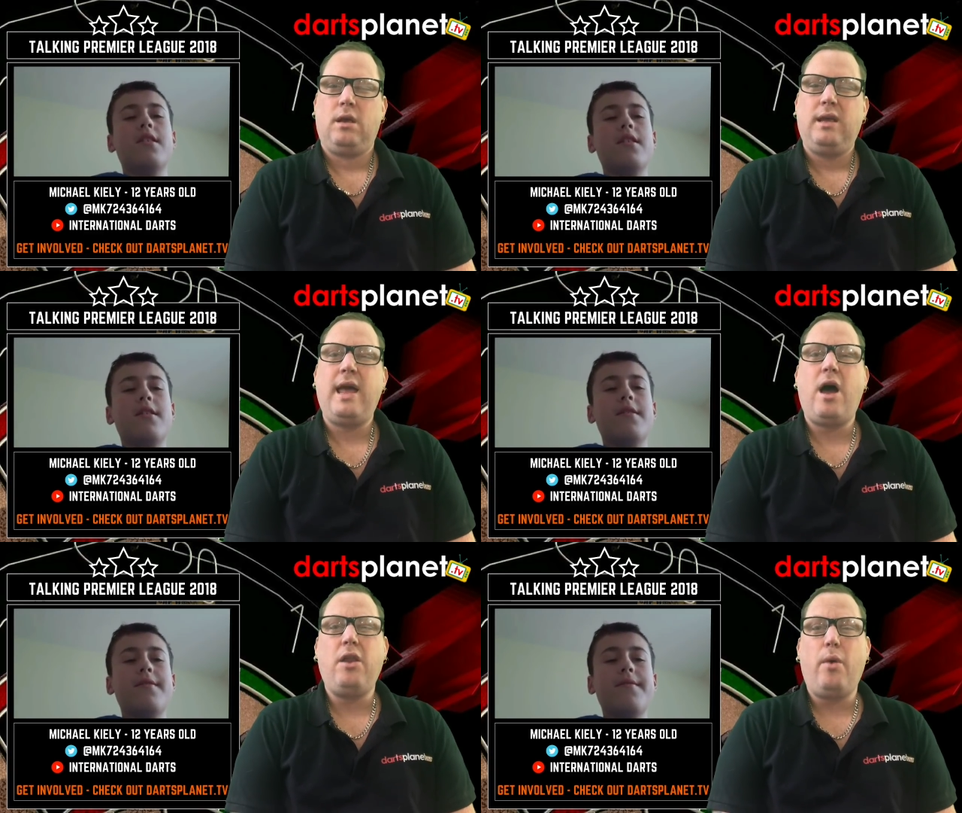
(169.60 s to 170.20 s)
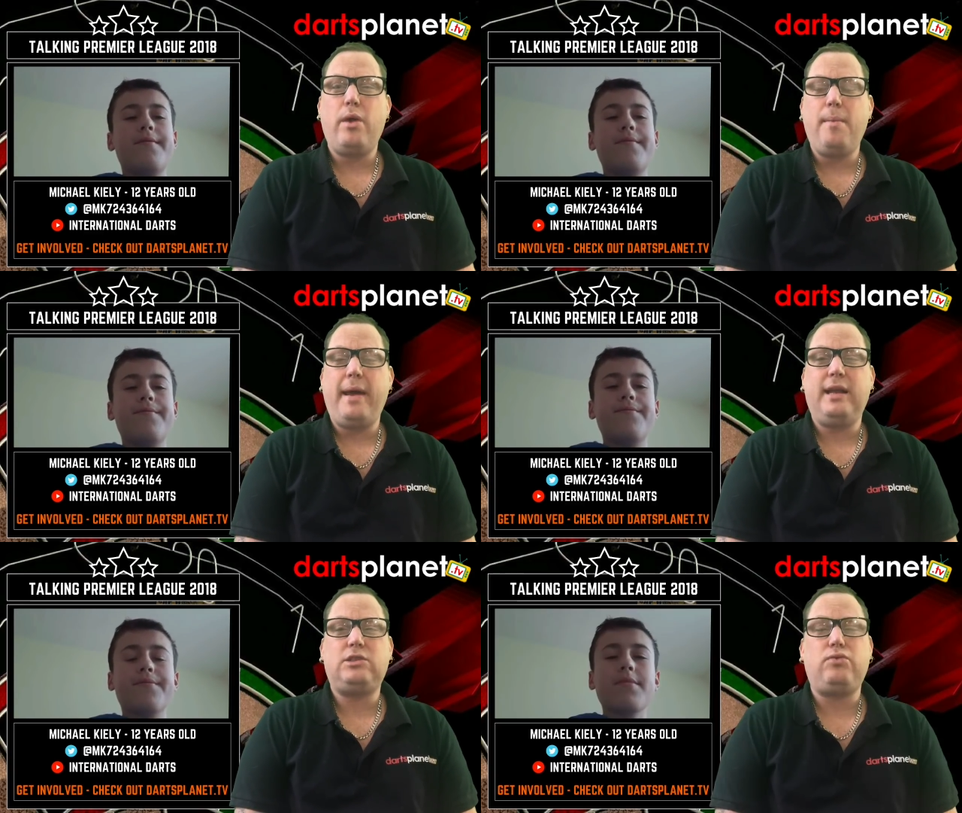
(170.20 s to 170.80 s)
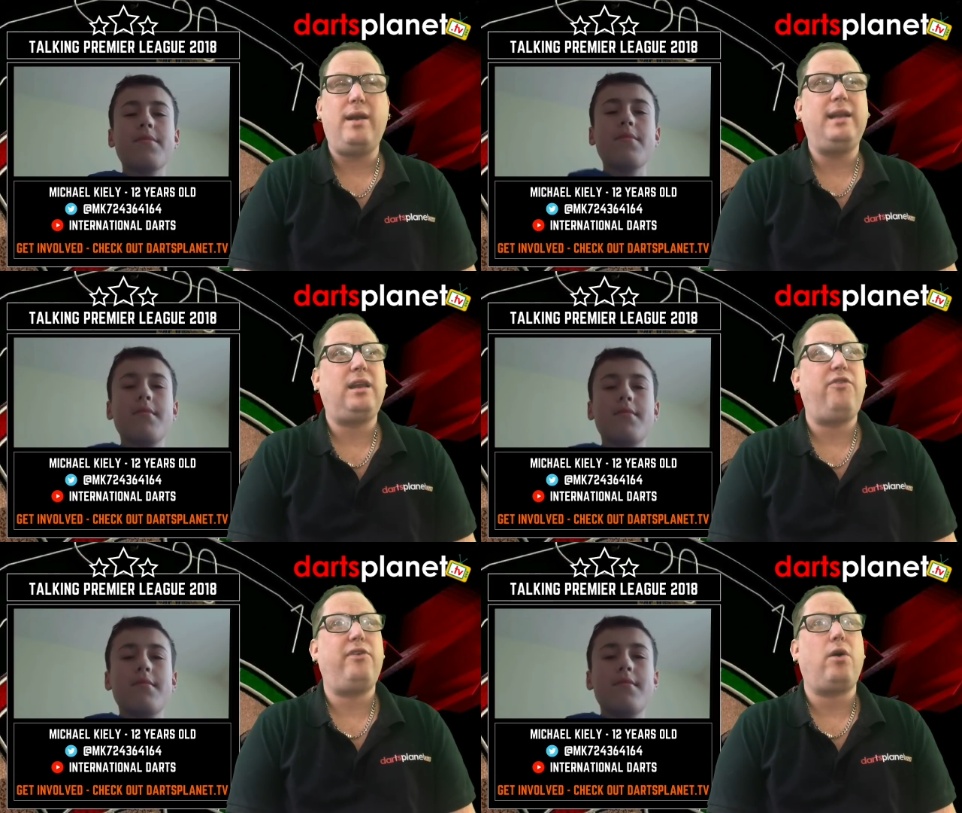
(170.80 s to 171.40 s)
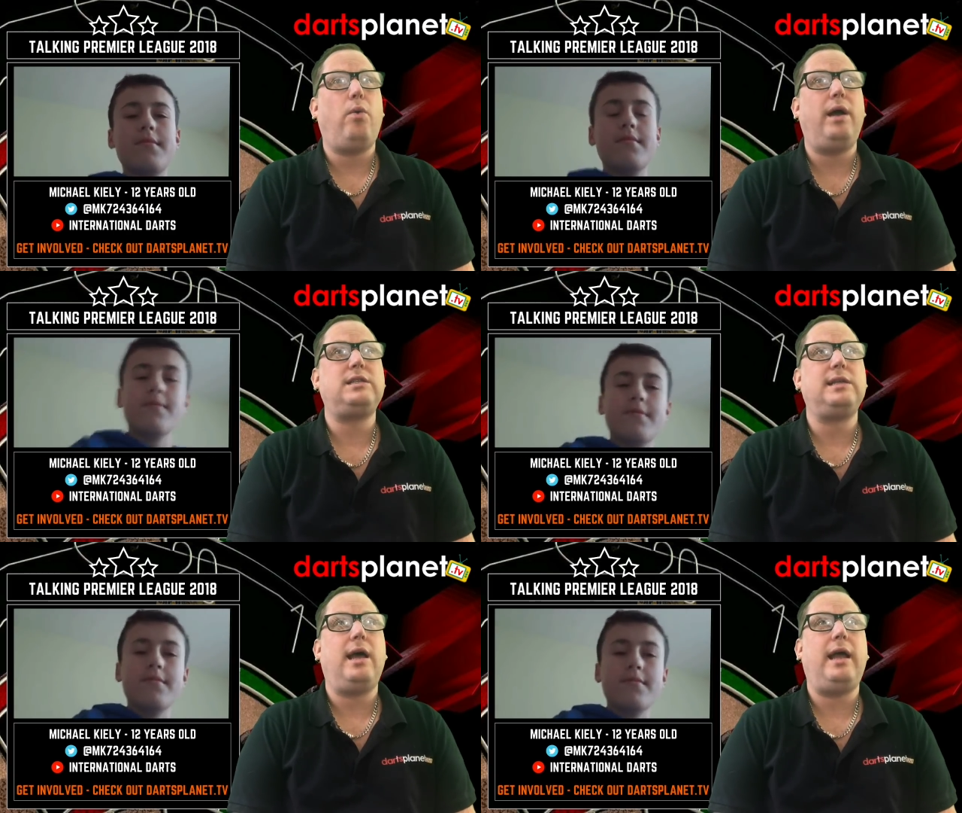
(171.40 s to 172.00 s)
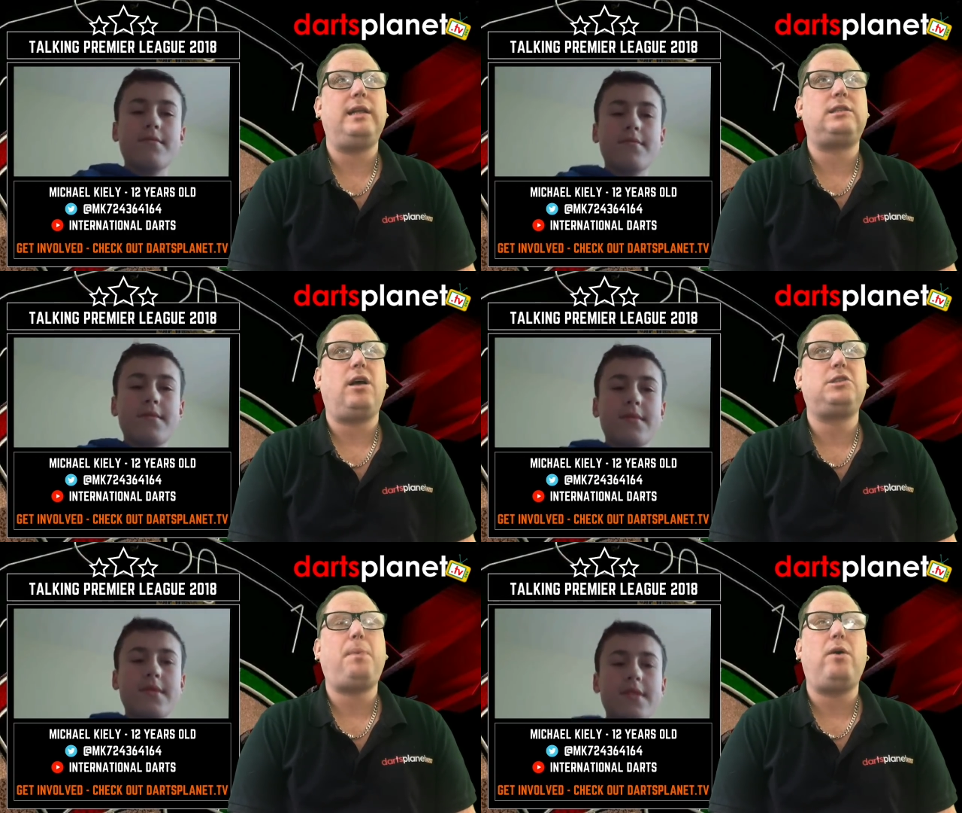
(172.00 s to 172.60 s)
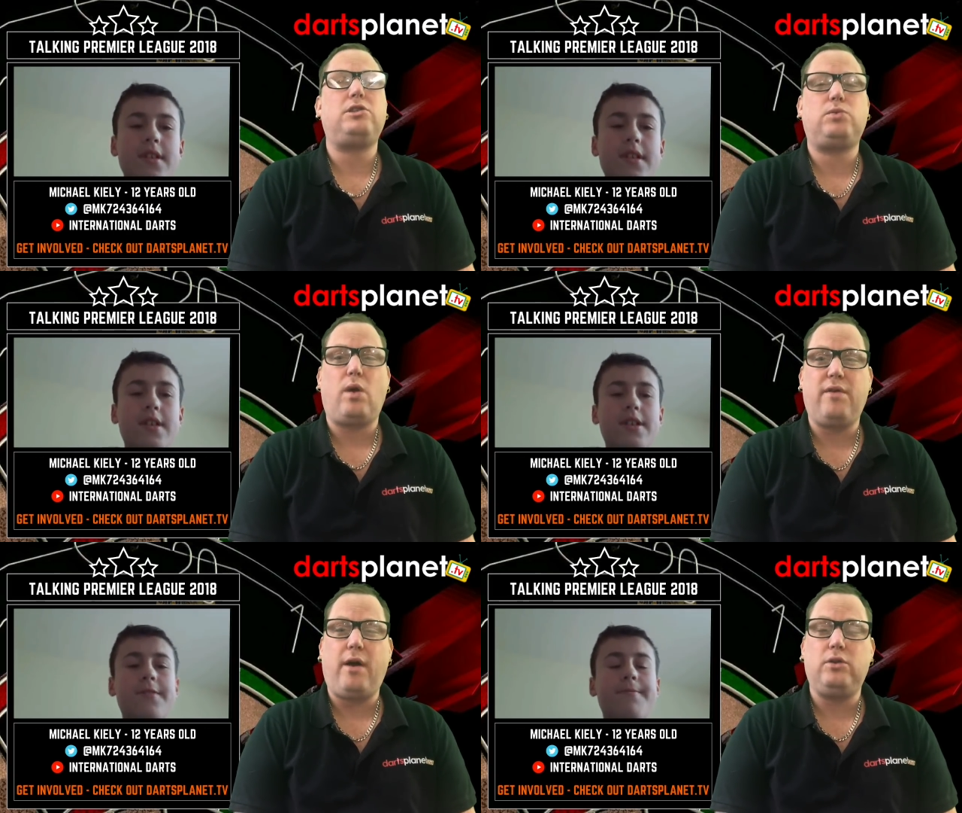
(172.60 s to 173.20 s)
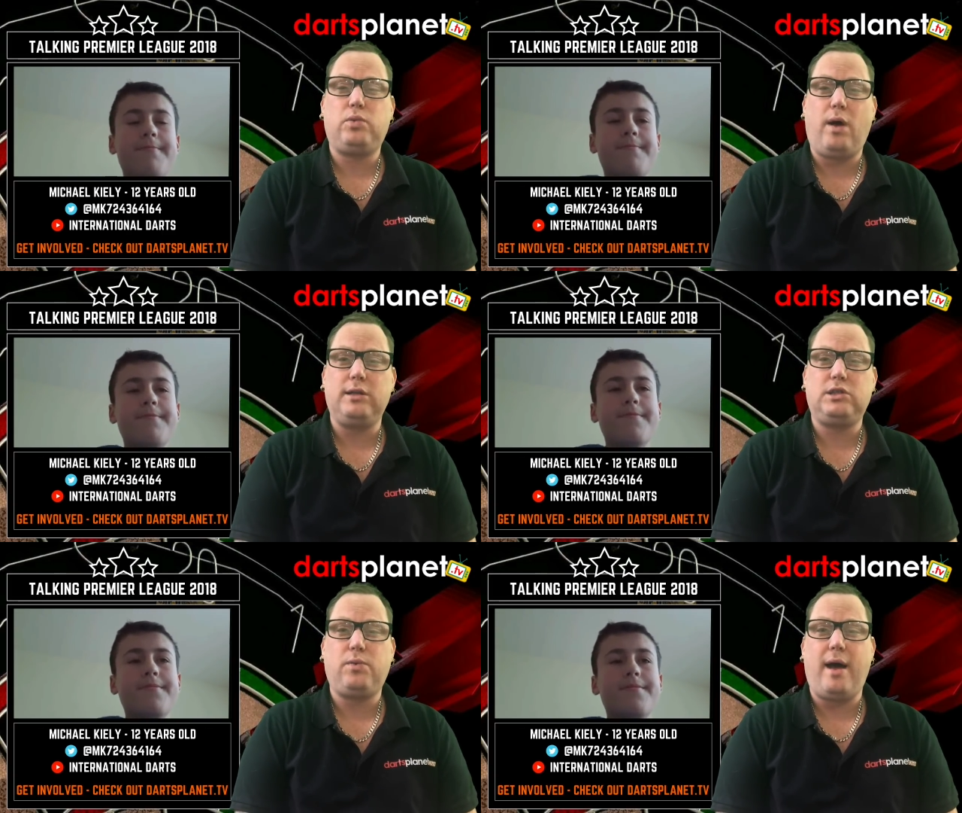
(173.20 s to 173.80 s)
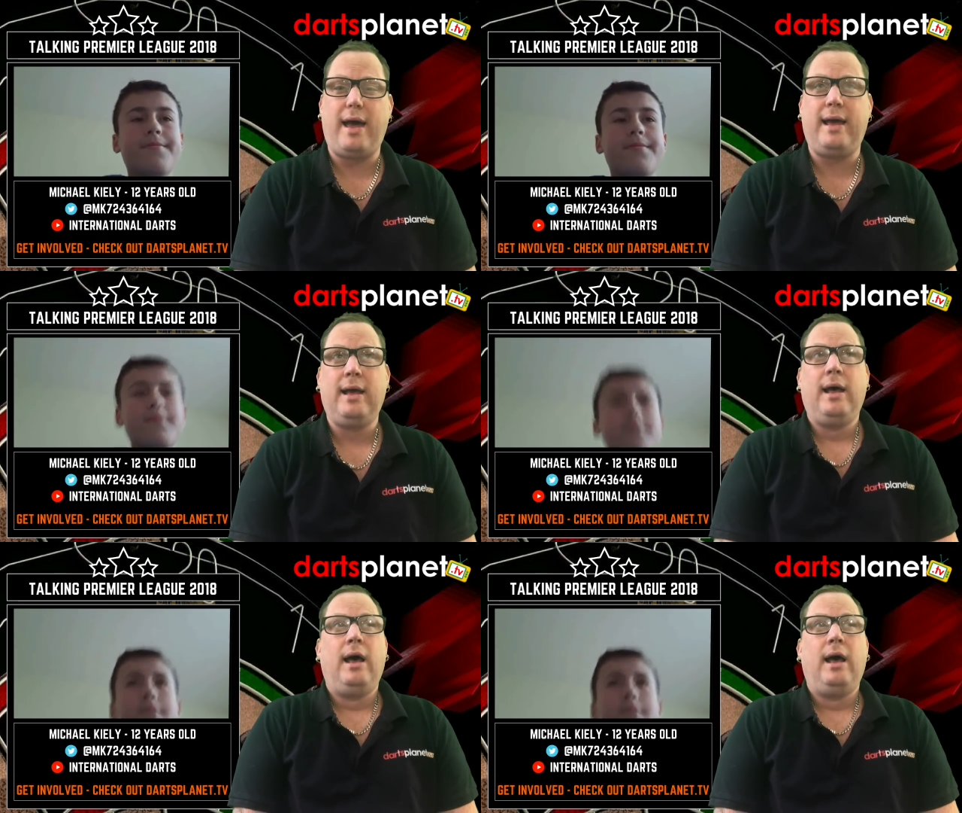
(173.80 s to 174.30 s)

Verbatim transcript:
Speaker 1: Yeah, I know what you mean. It's really difficult, isn't it? I suppose it's one of those ones where,